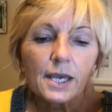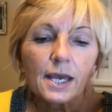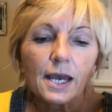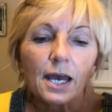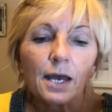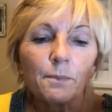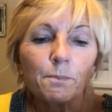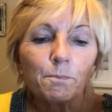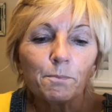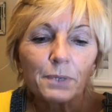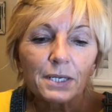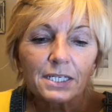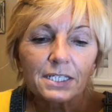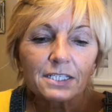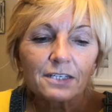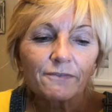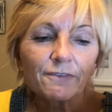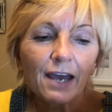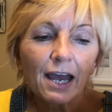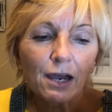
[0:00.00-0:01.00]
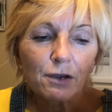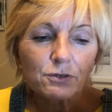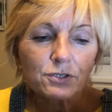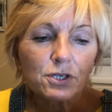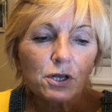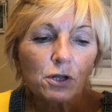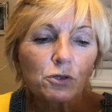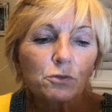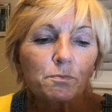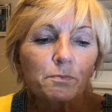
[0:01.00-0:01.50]
and bits of
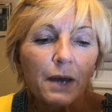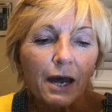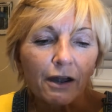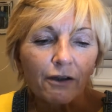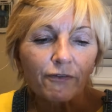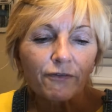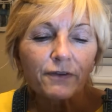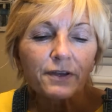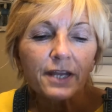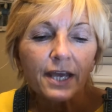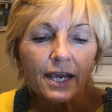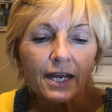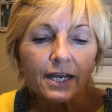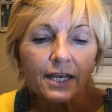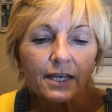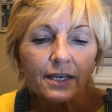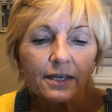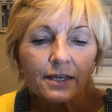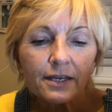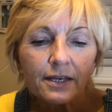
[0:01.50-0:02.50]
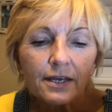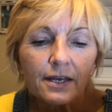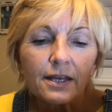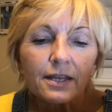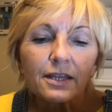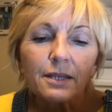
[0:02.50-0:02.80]
household paraphernalia, the